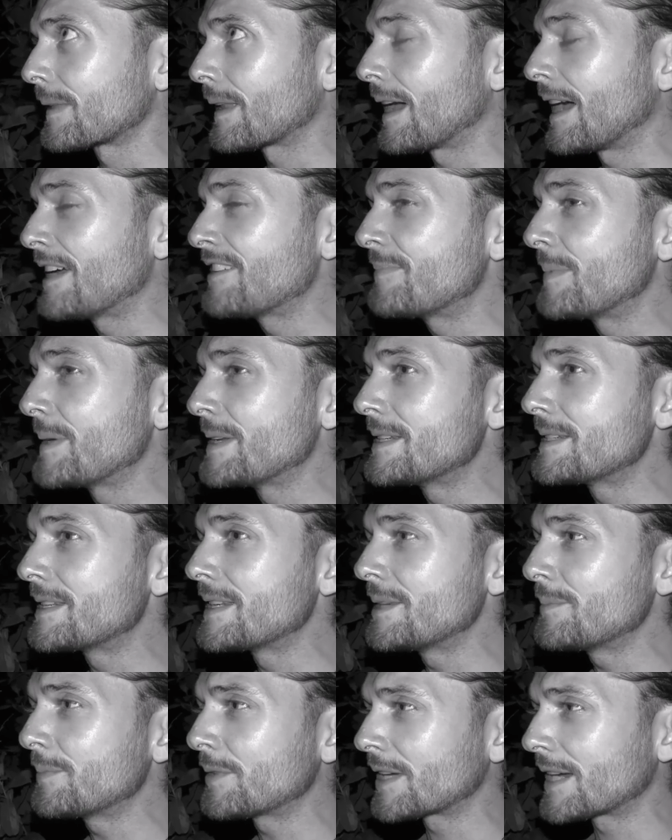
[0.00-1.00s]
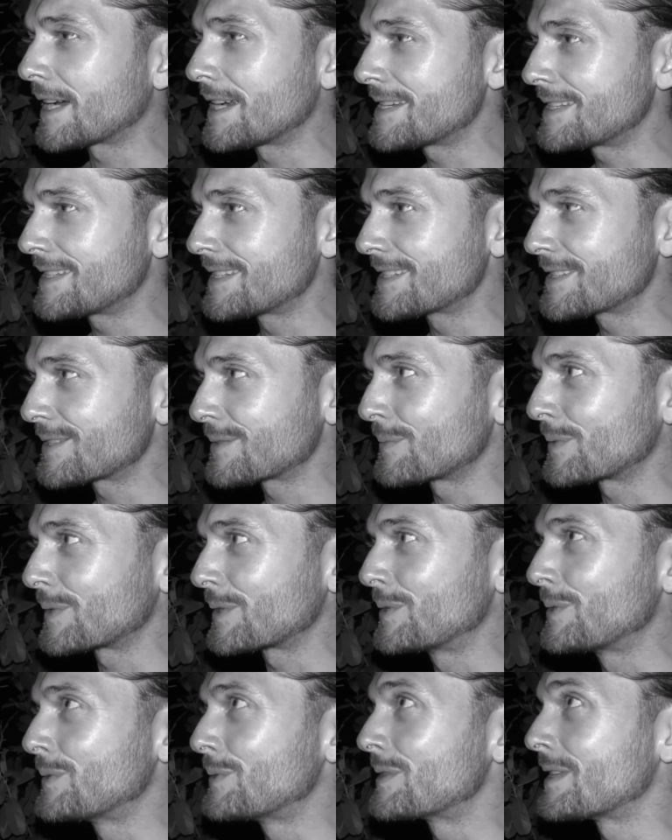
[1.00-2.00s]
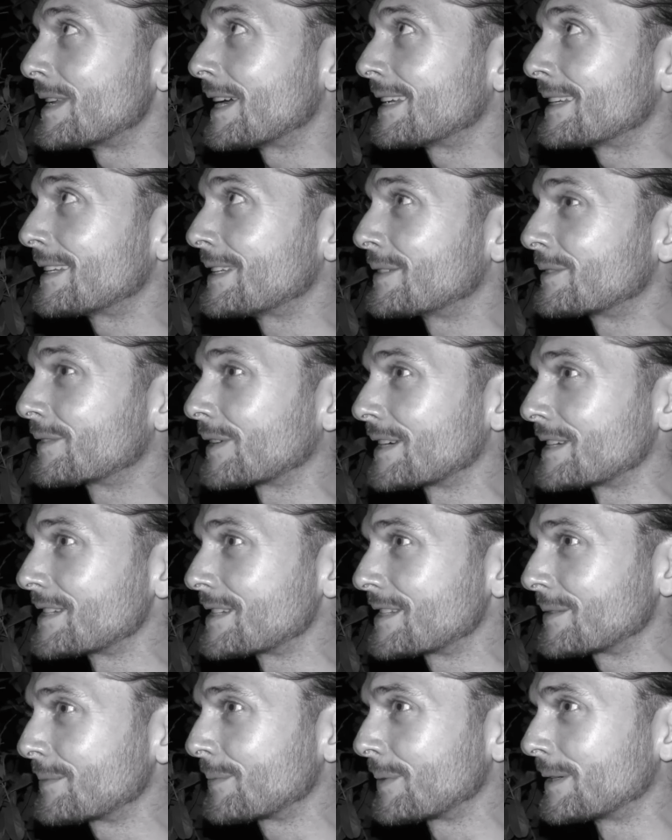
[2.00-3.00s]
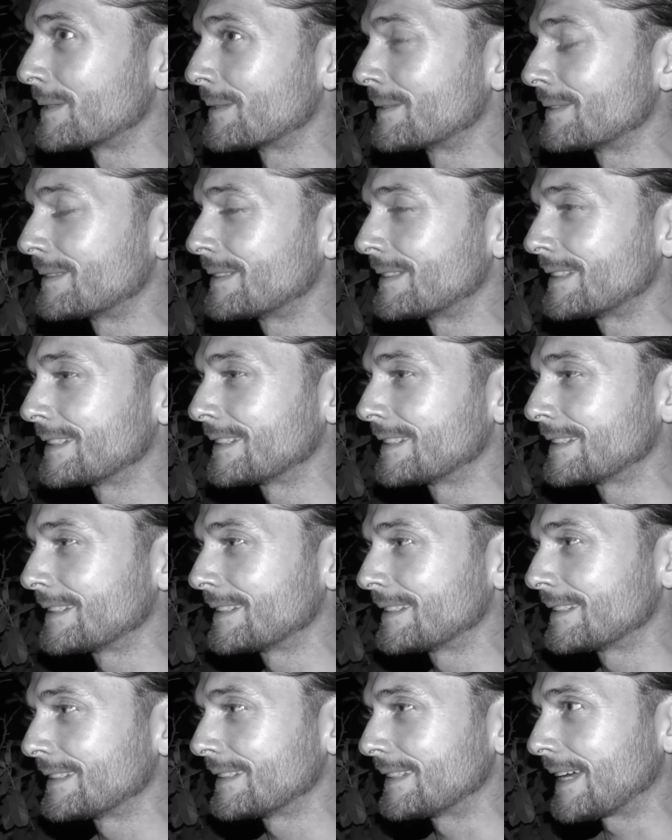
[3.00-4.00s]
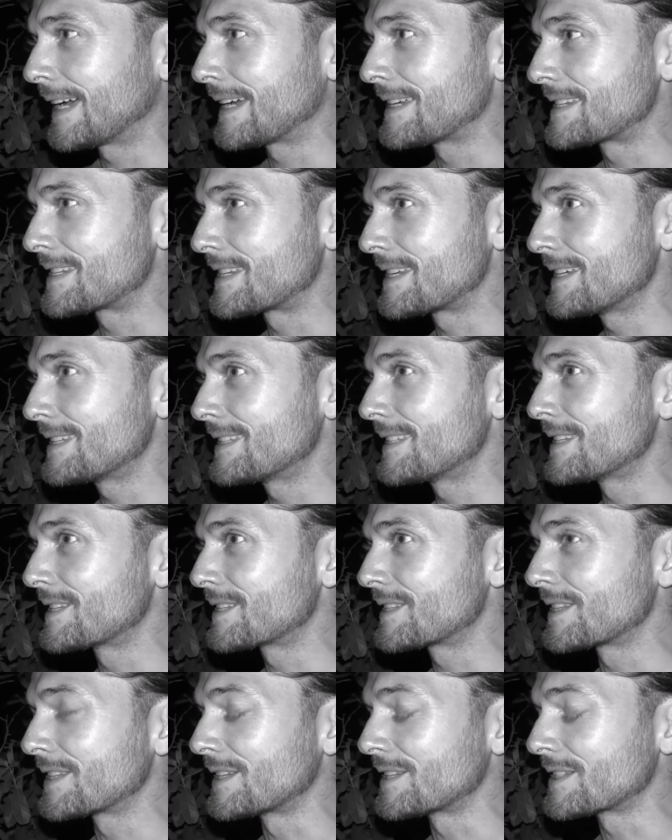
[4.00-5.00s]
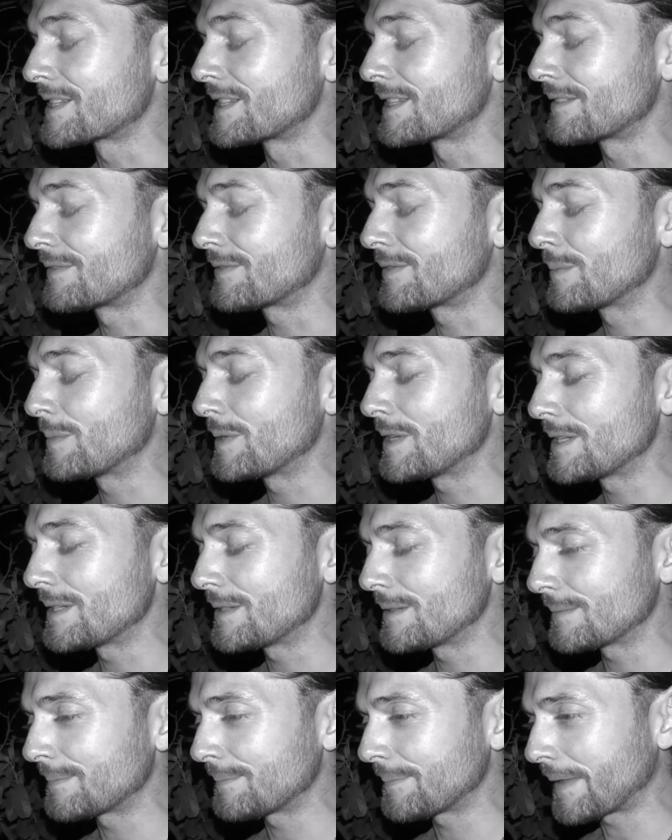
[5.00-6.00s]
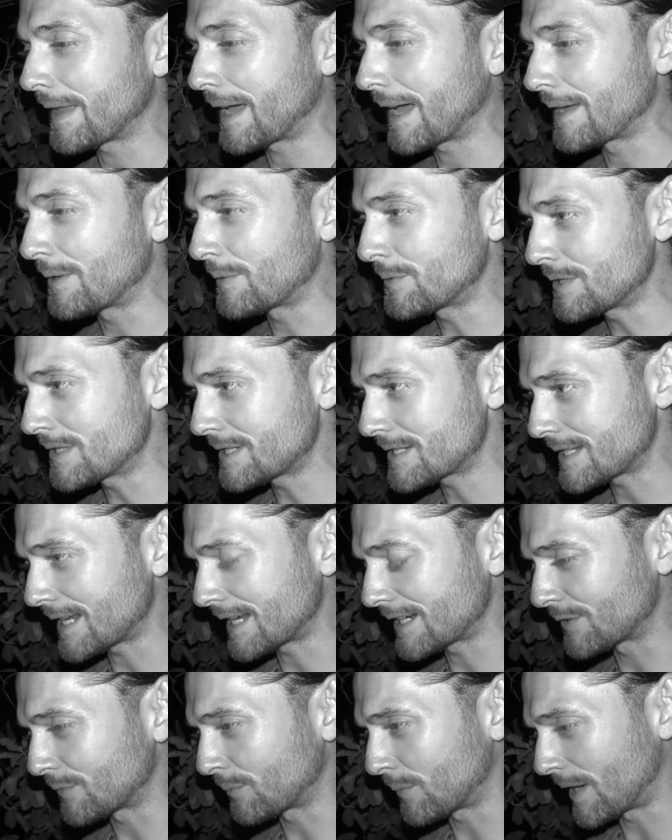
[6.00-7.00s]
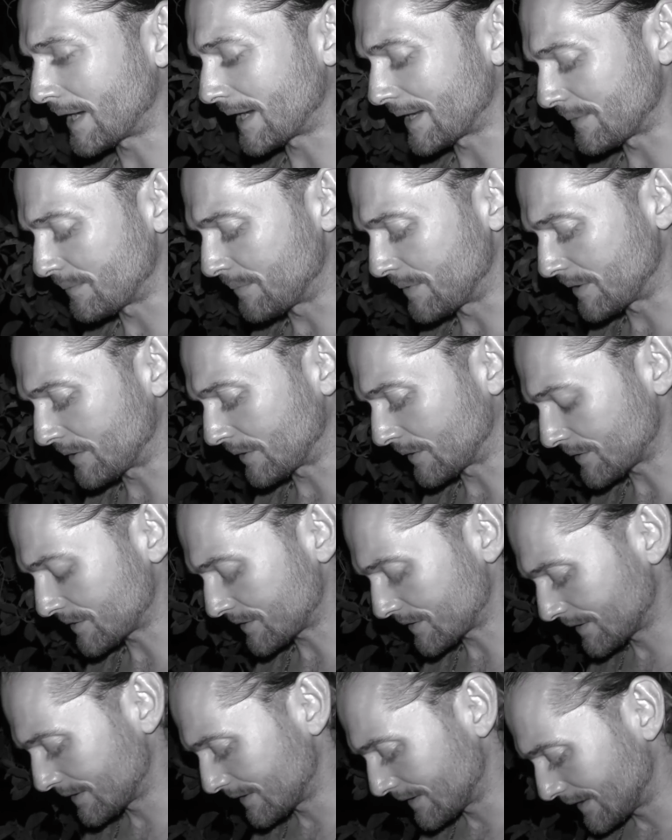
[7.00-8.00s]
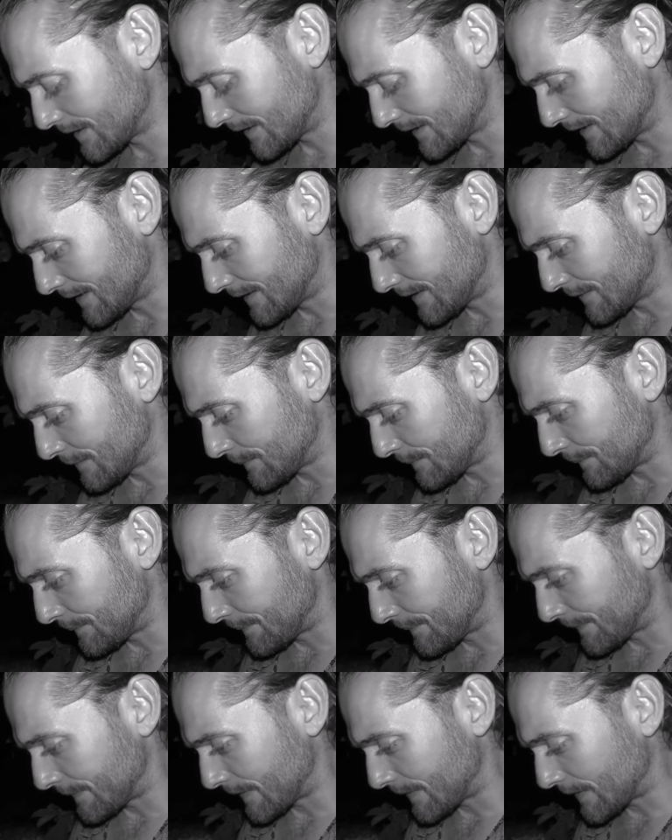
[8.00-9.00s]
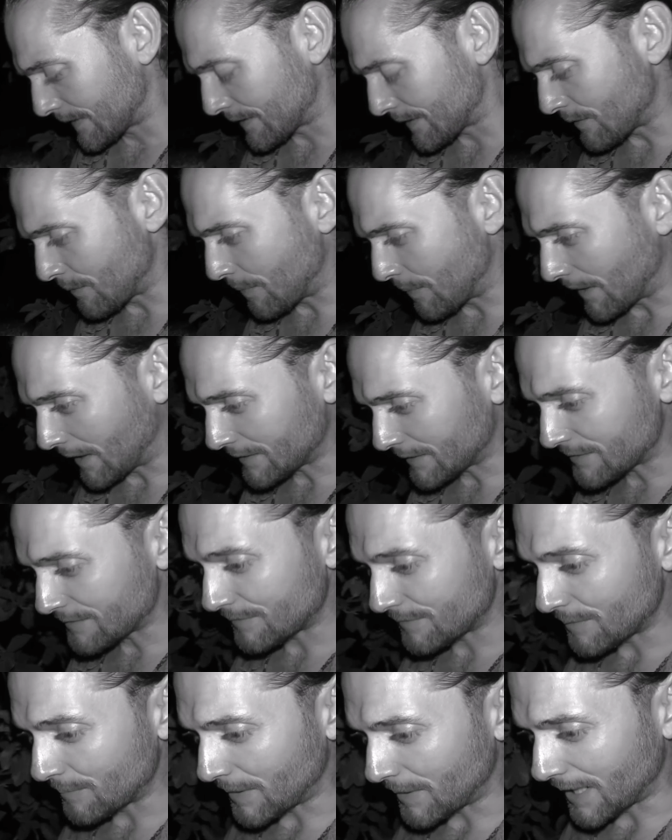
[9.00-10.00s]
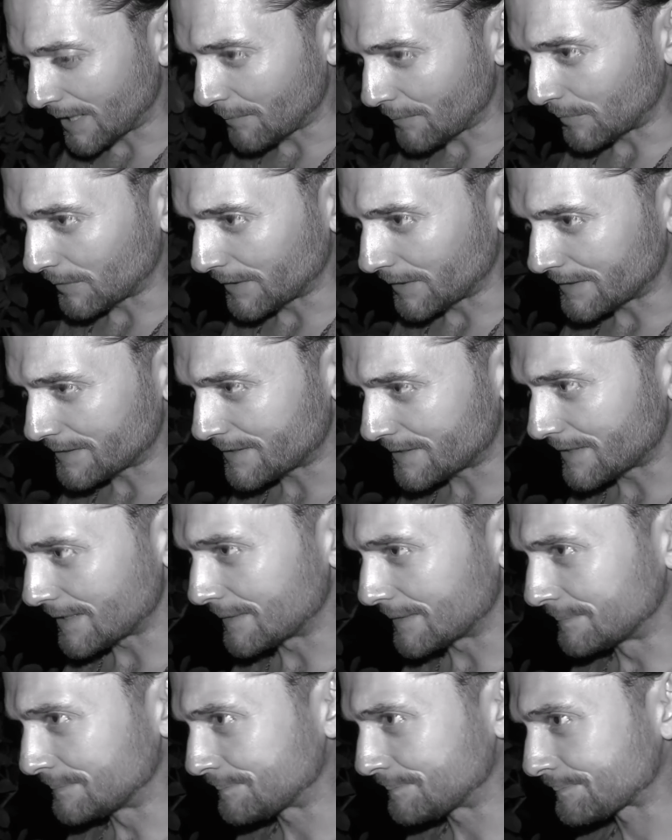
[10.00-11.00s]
I've been demonized as someone who's the Antichrist when I say these things, and for me, I understand why, because there are parts of the Bible that say,